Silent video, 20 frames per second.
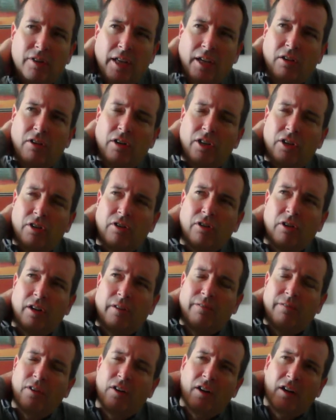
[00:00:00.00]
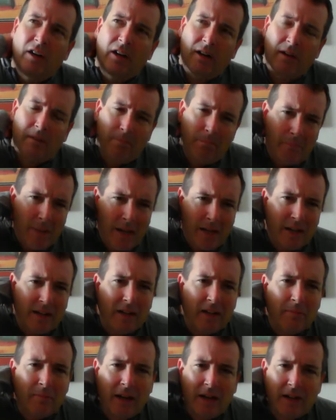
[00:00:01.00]
You cook it for a minute in
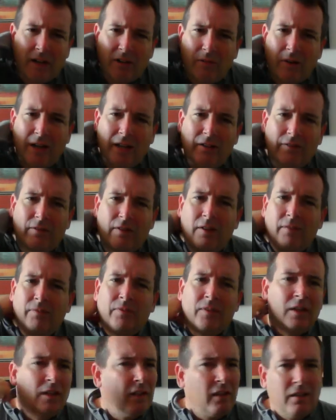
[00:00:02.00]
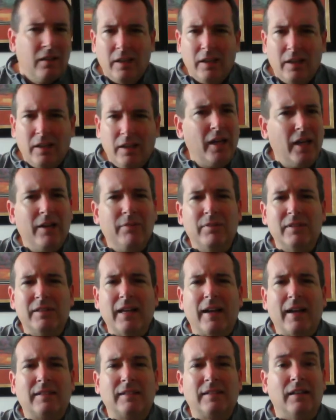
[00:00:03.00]
the microwave. It was
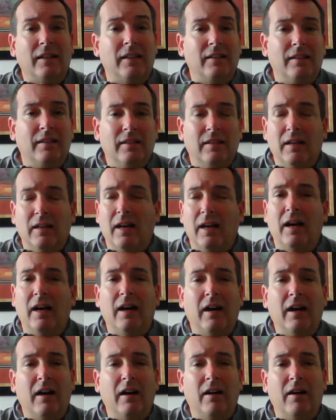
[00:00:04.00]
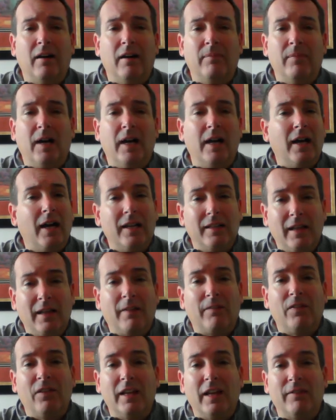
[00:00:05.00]
excellent. I
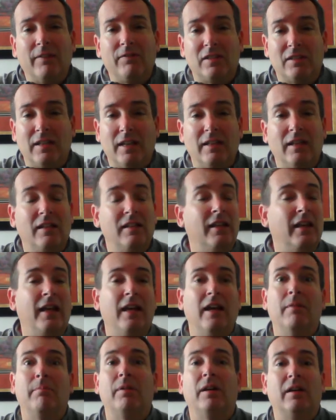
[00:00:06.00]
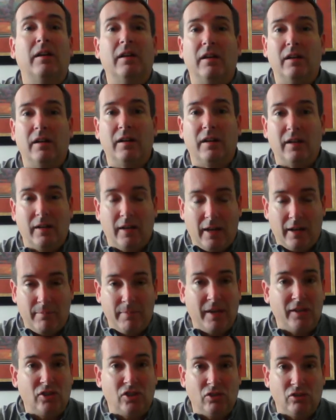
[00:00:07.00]
definitely have to say that. And the hamburger I
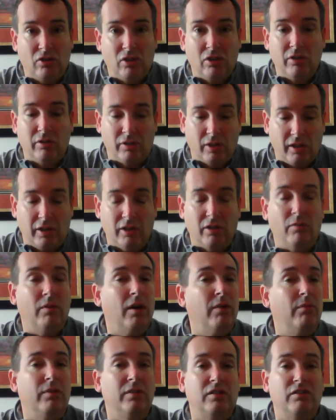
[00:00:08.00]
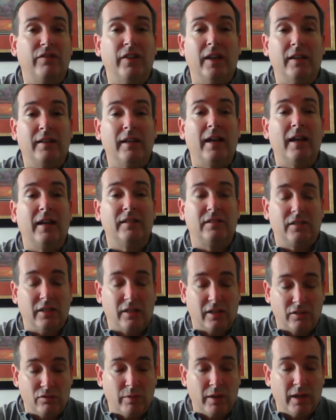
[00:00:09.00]
mentioned too, the little one, was
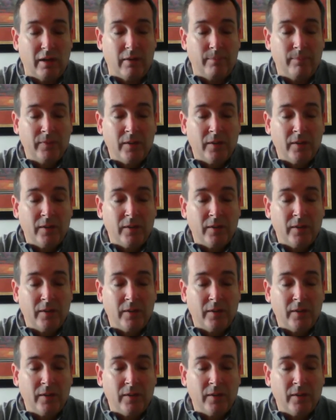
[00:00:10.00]
fantastic as well.